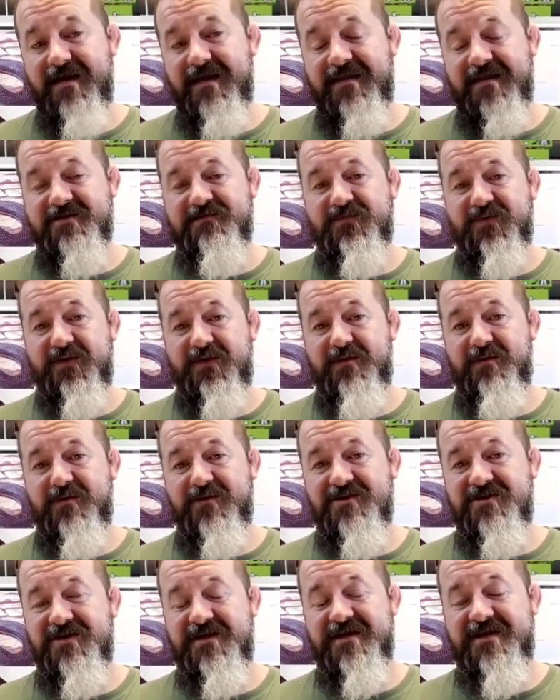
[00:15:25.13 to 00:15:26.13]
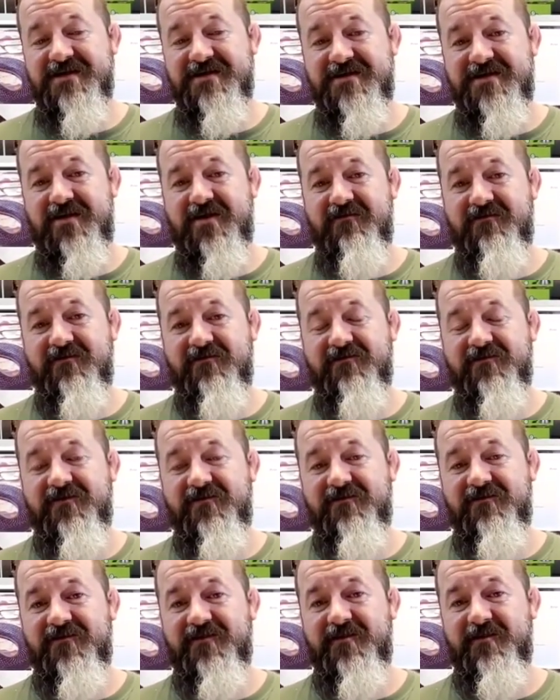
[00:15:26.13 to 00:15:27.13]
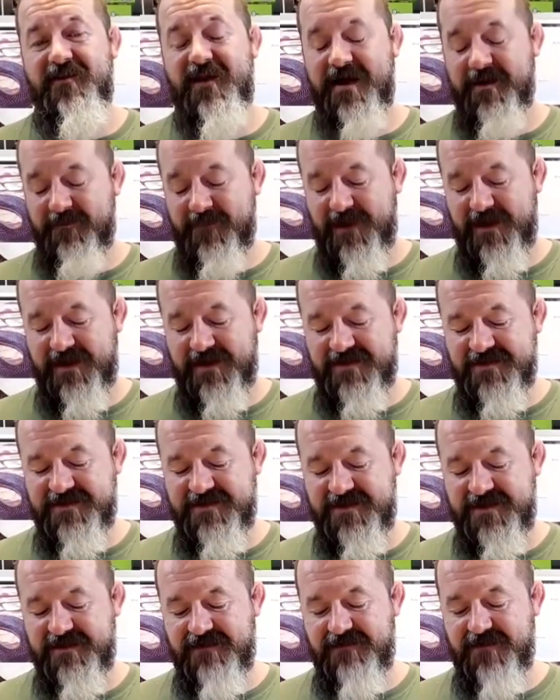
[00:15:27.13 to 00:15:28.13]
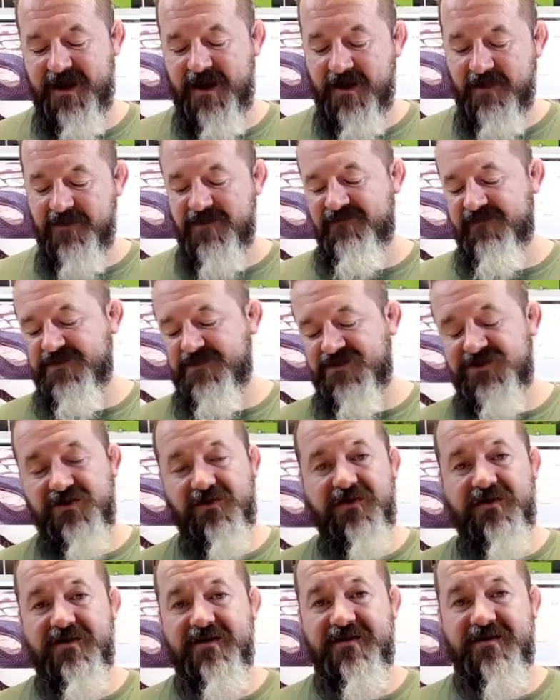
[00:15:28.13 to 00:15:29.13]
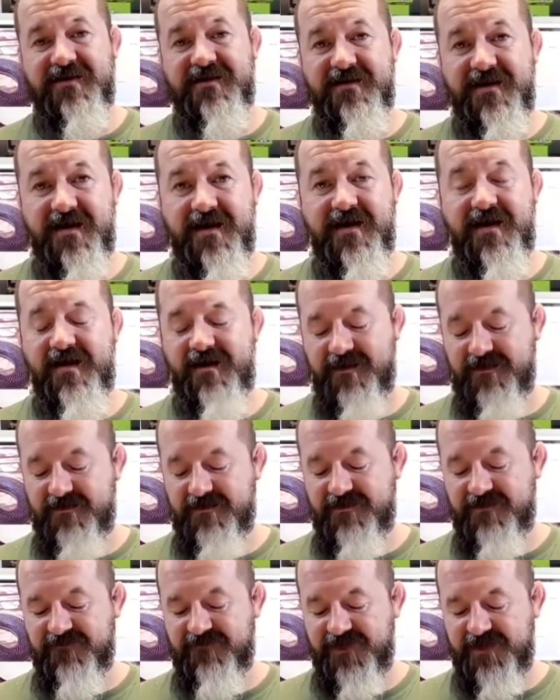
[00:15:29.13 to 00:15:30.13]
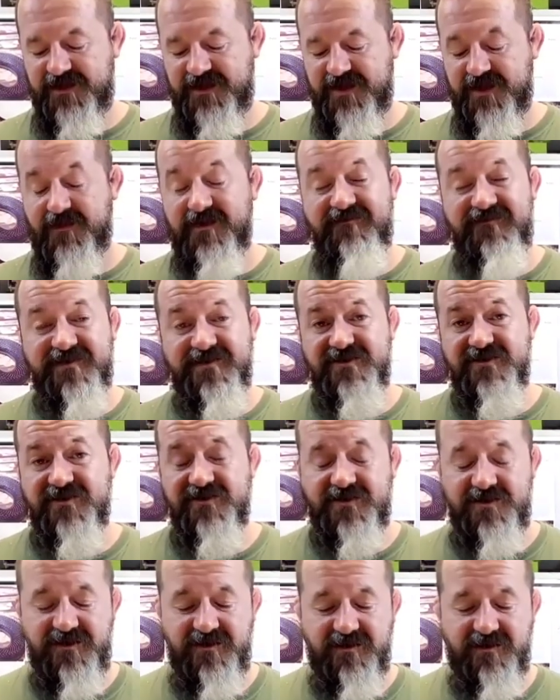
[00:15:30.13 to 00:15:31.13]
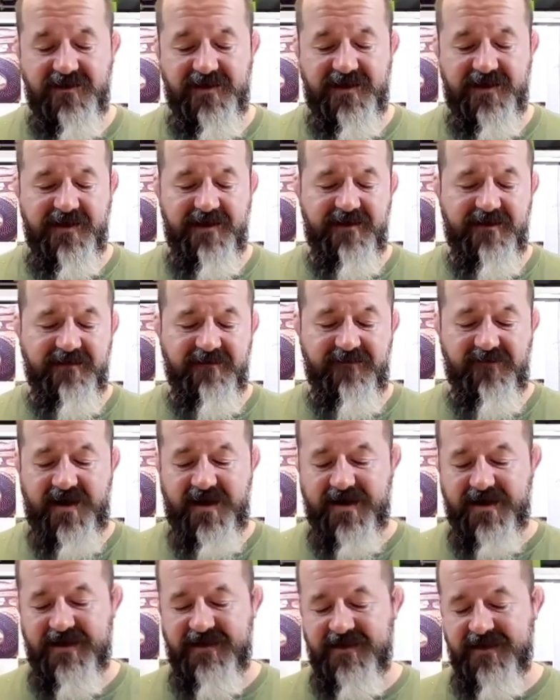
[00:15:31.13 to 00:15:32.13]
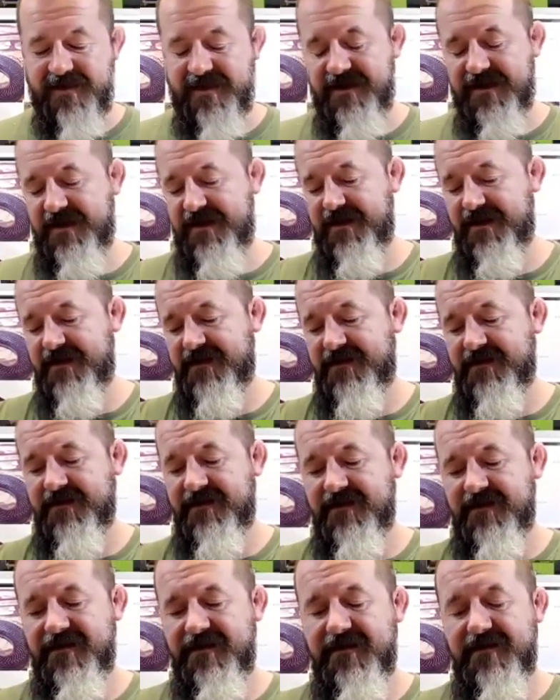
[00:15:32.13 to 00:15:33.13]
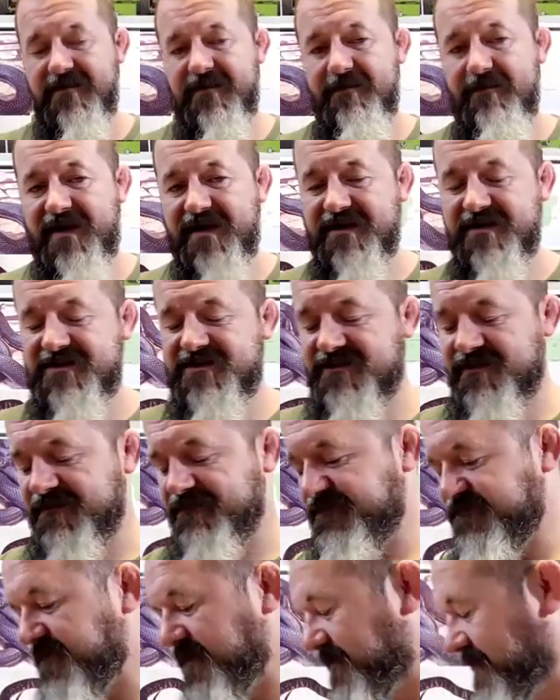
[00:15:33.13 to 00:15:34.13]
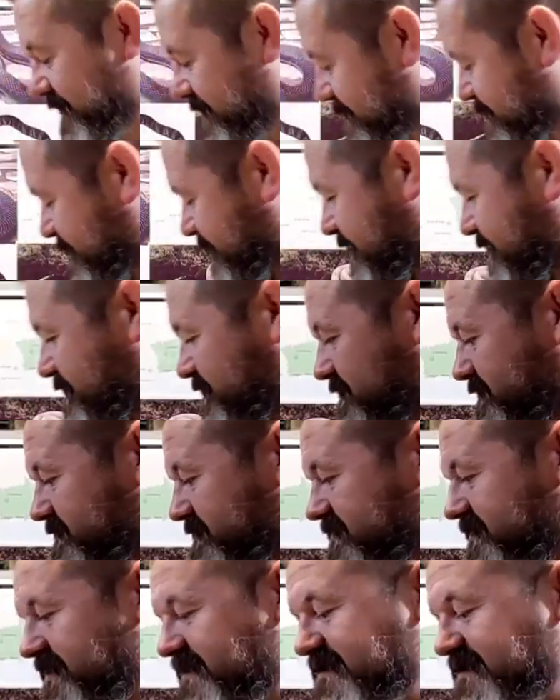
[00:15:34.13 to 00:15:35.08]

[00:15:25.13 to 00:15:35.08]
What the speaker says: And that's pretty much it as an overview for the black pine snake. I hope you've enjoyed the video. I've enjoyed doing it and writing the manuscript for it and getting all the